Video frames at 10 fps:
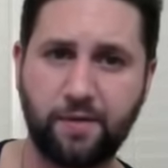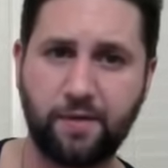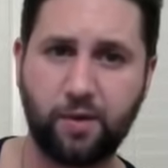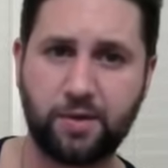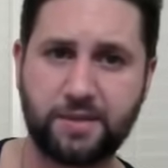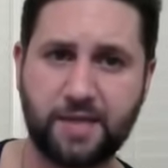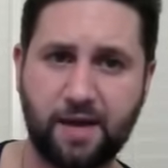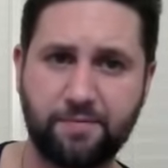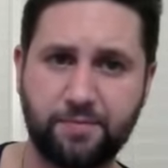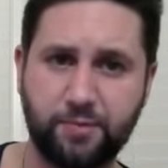If I want to
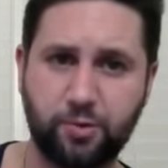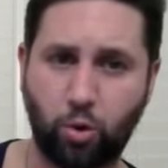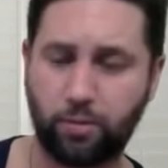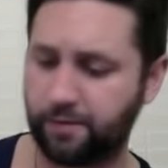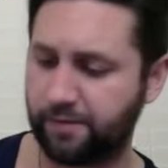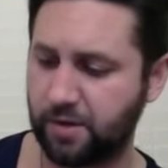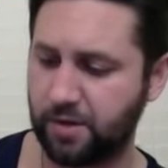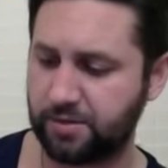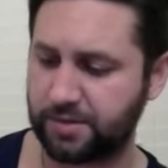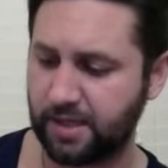have normal
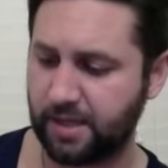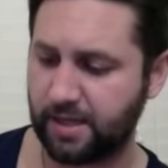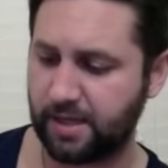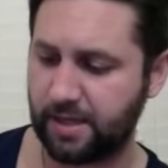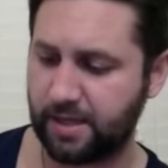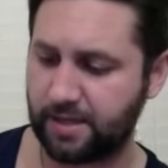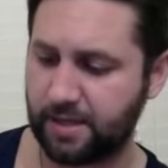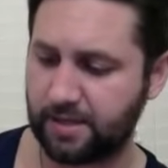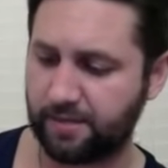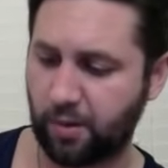photos, and
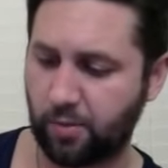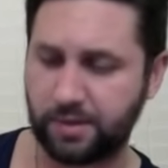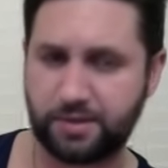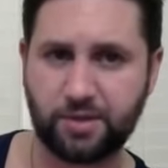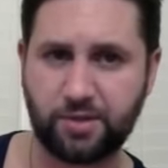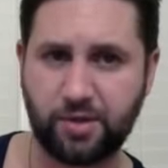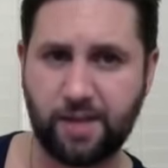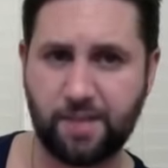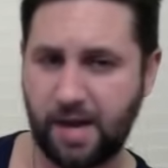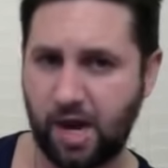then if I wanted to look
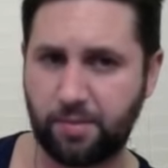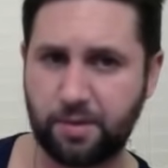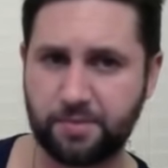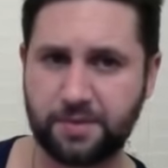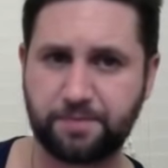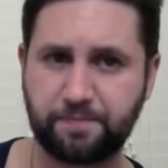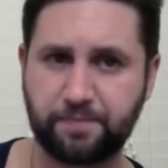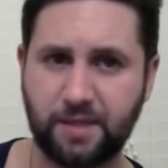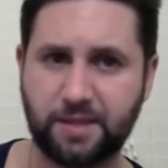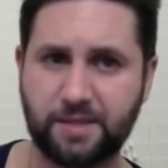at my albums,
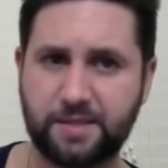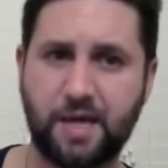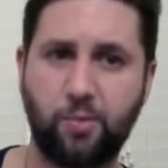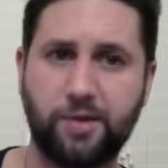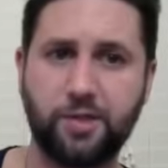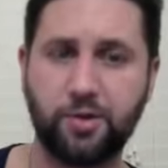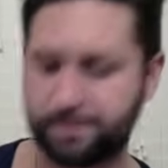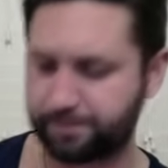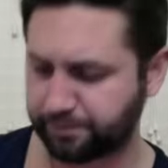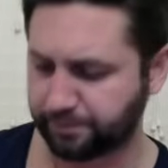this is how we do it.
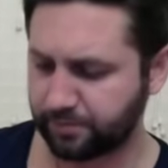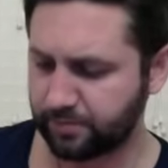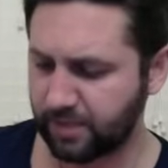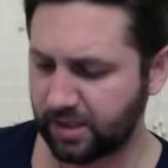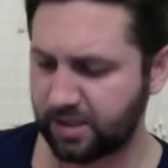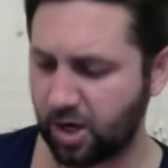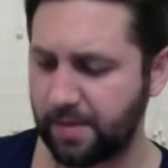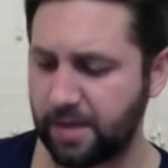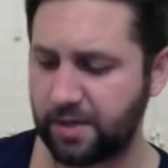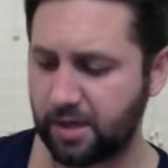Now,
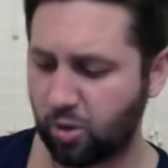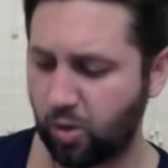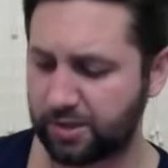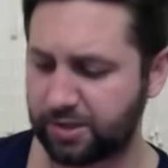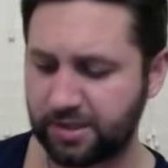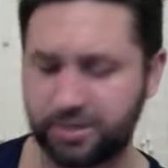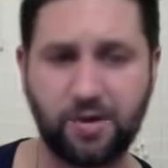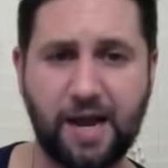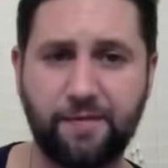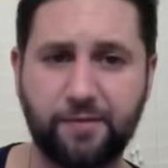maybe a question that you
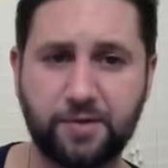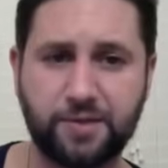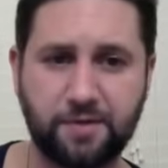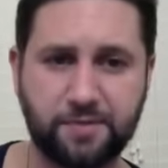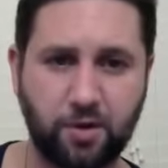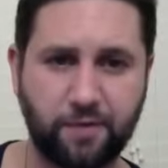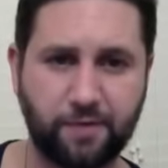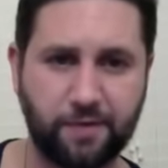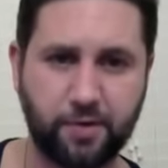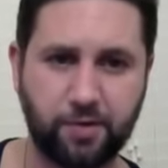have for yourself. Sorry for
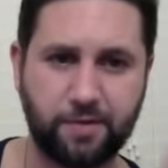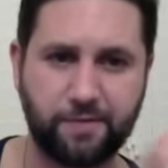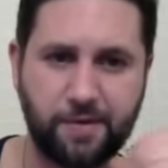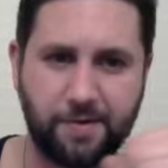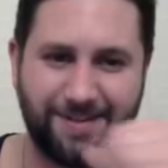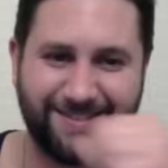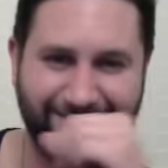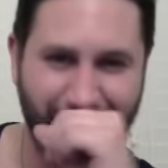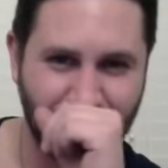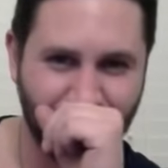that photo on the bottom.